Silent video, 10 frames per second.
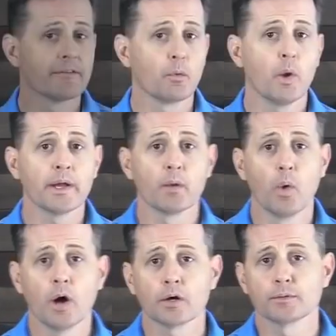everyone, and
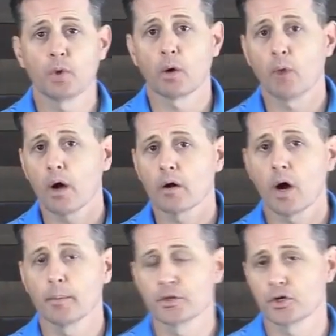welcome to our Rock
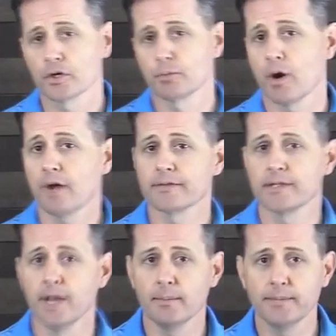Harbor Church
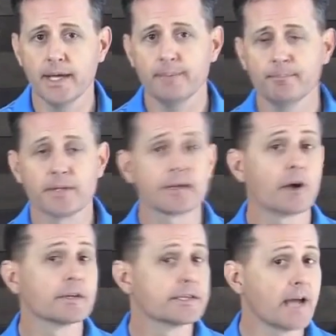Prophecy Update. It's
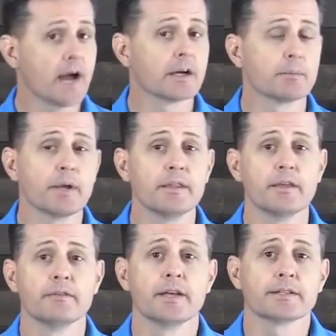our desire to bring
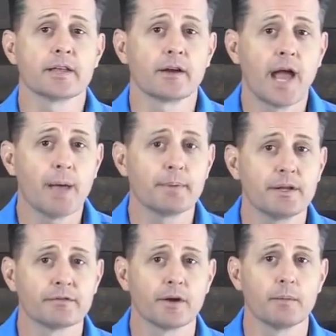the events that are
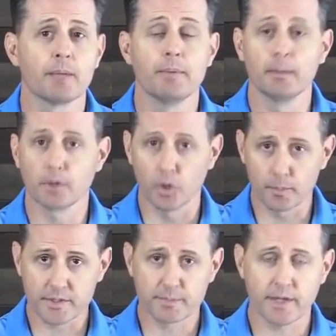happening from a biblical
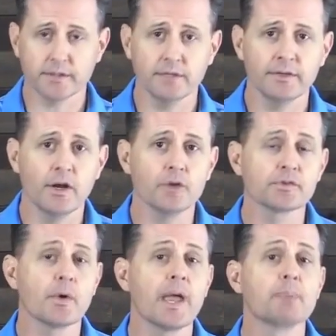perspective and
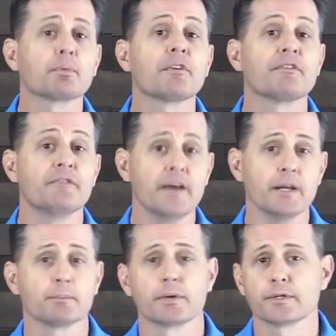also a
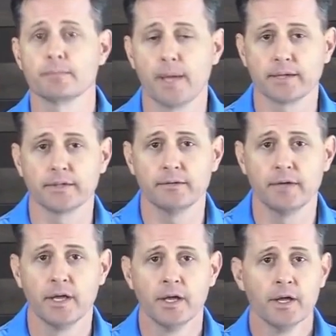prophetic perspective.
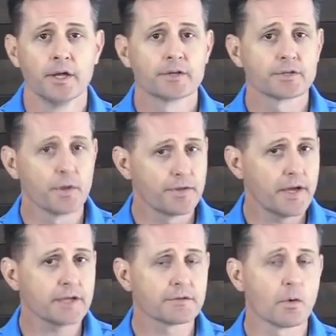So
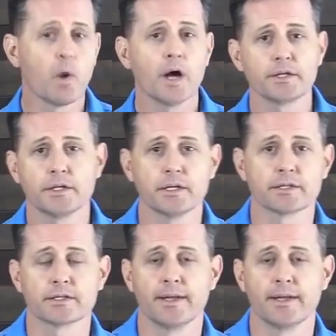thanks for watching us